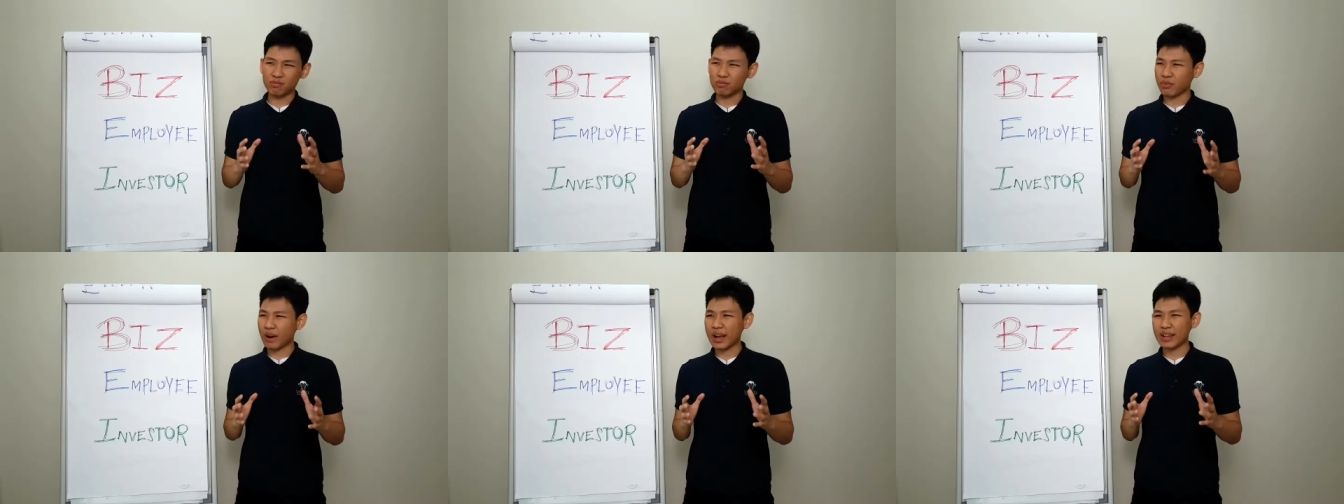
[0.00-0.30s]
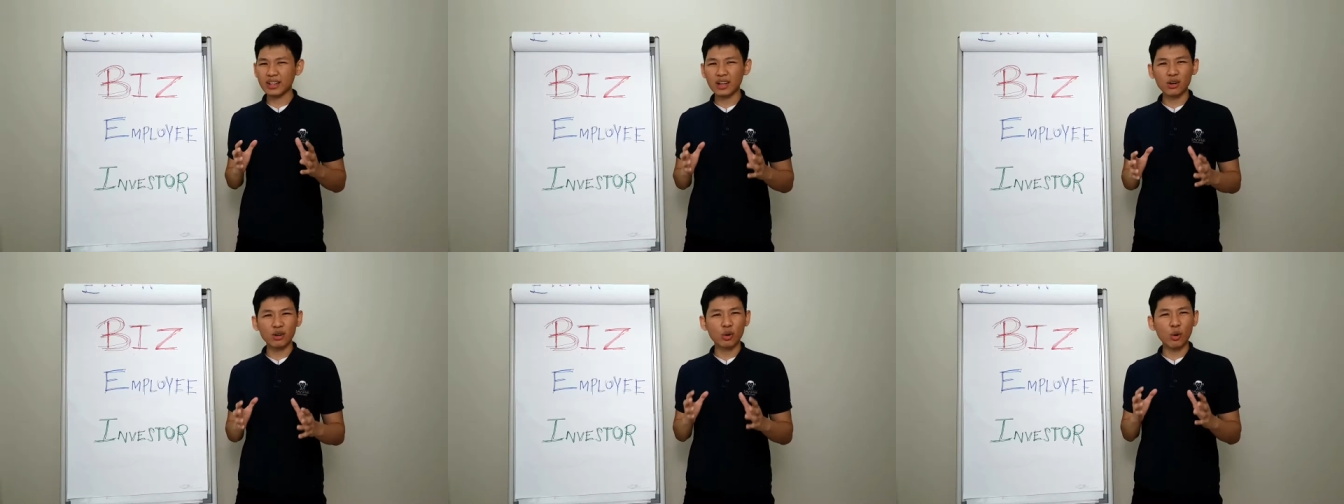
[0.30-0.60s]

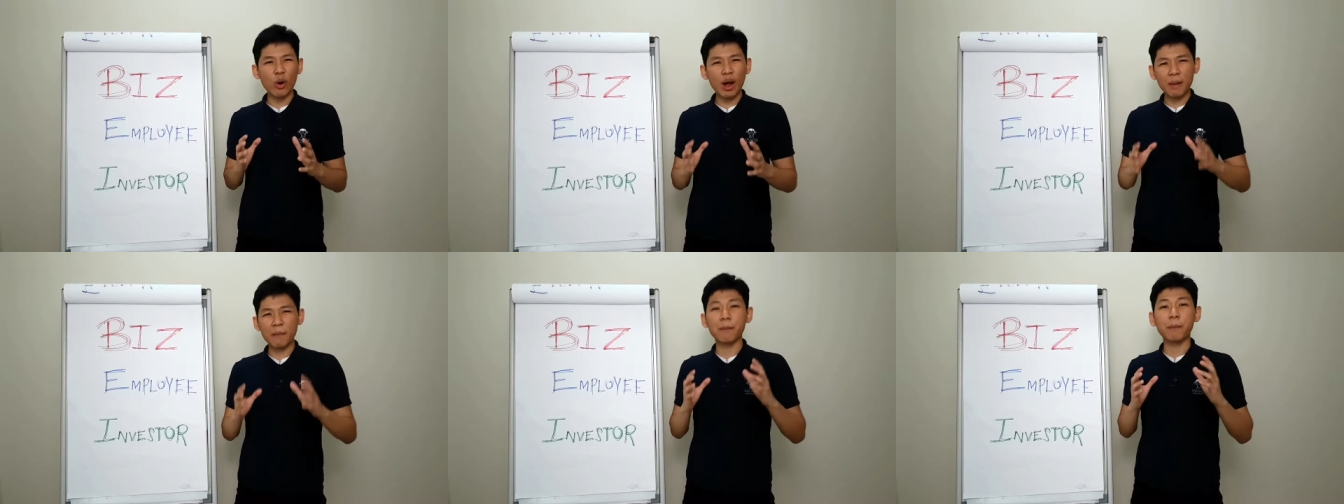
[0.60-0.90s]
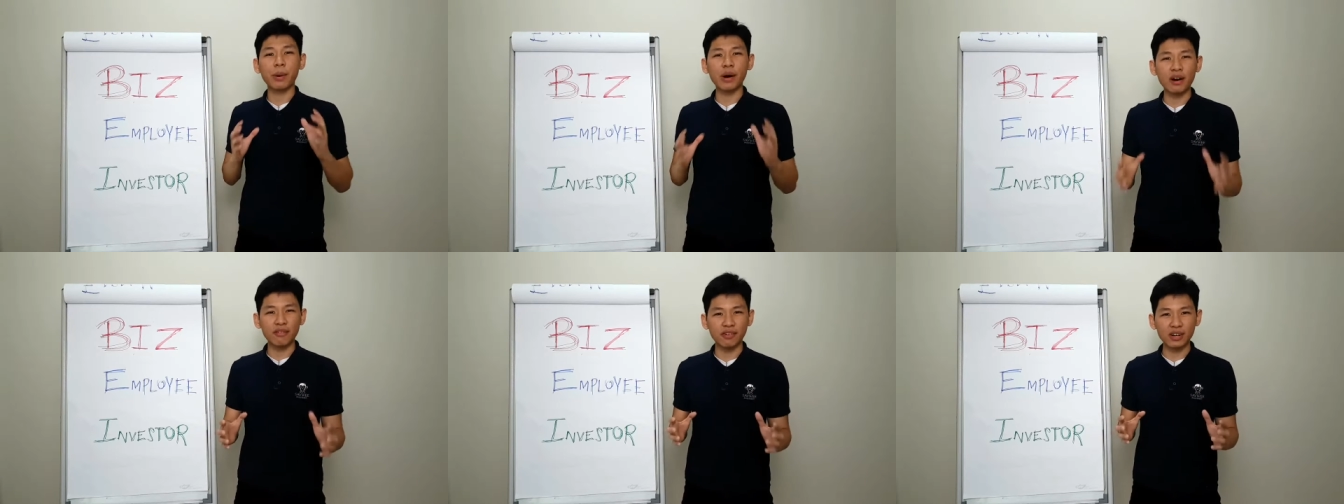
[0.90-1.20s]
right now
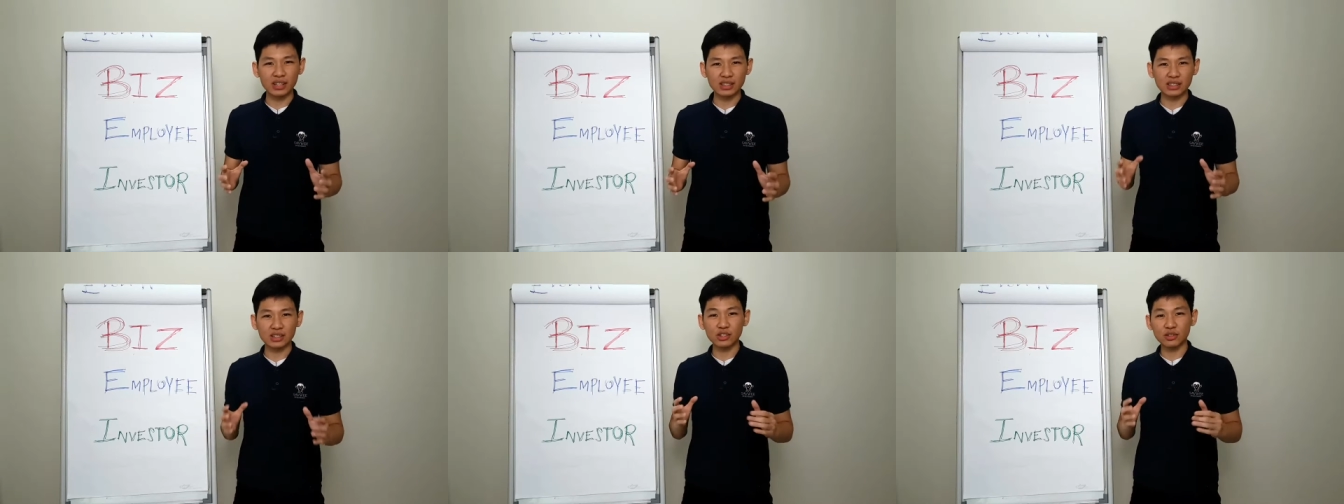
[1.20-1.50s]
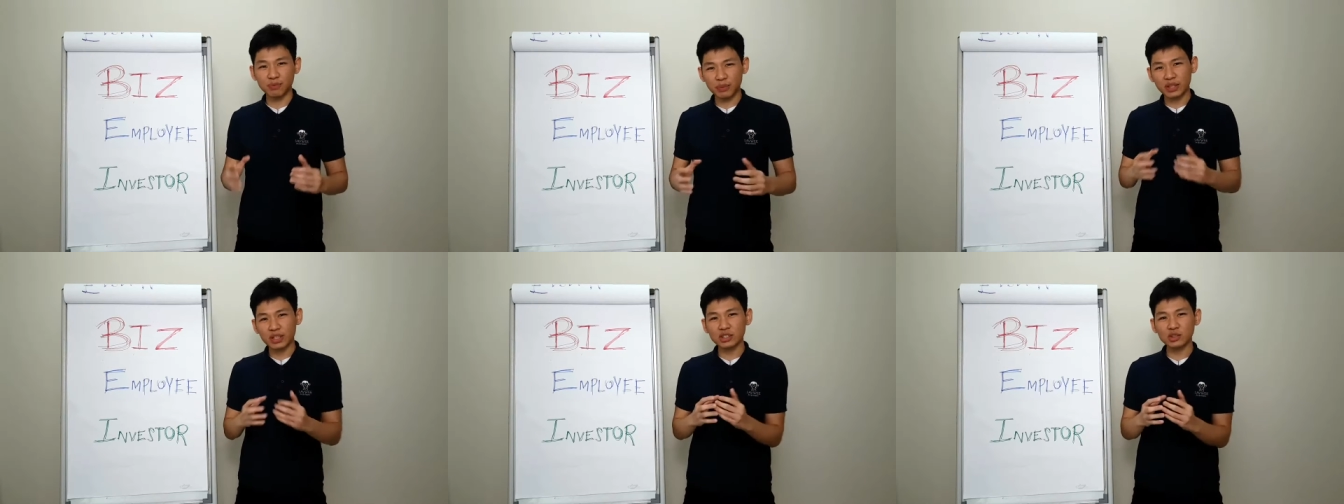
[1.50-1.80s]
quite perverse
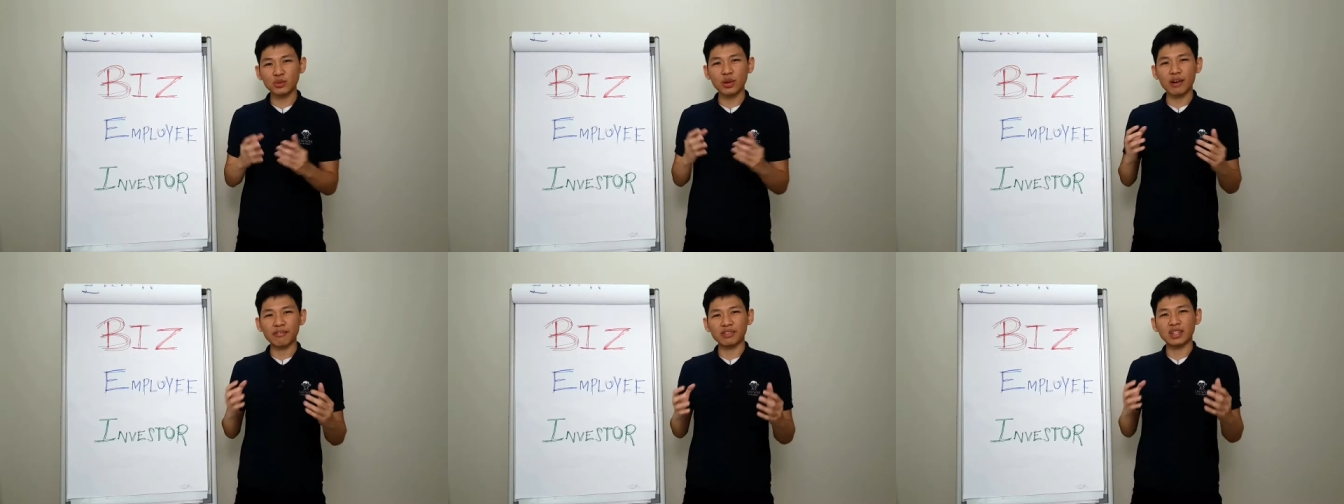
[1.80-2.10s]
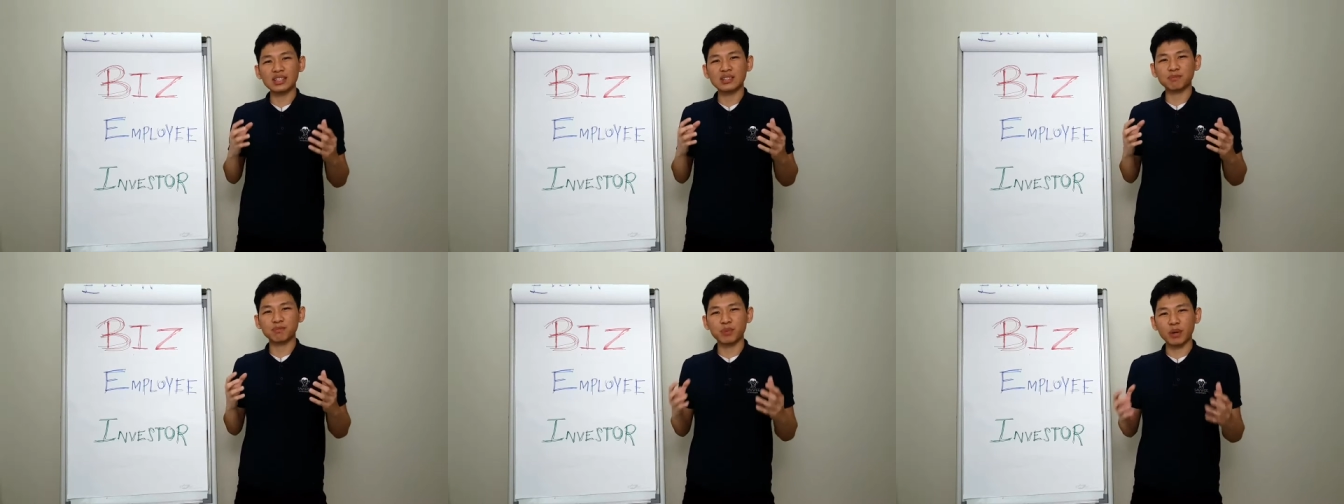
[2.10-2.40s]
because we have
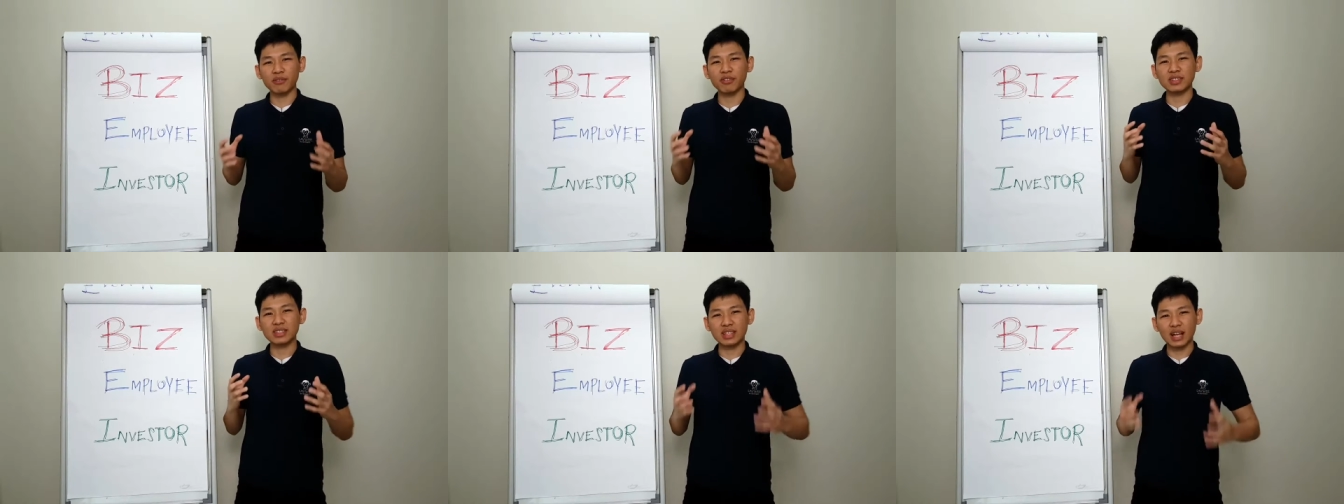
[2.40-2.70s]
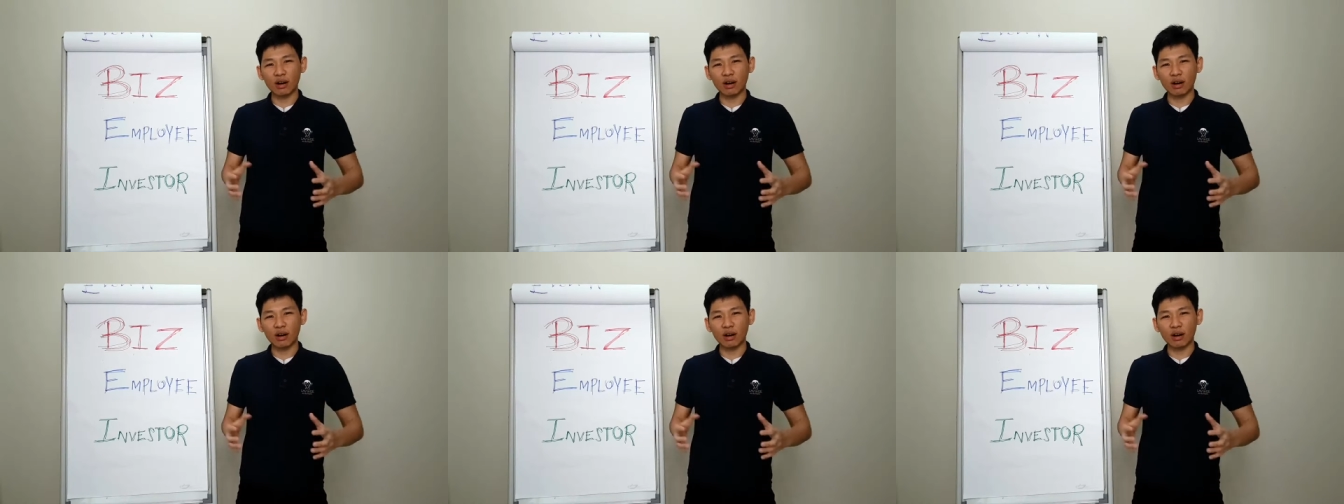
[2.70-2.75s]
this perverse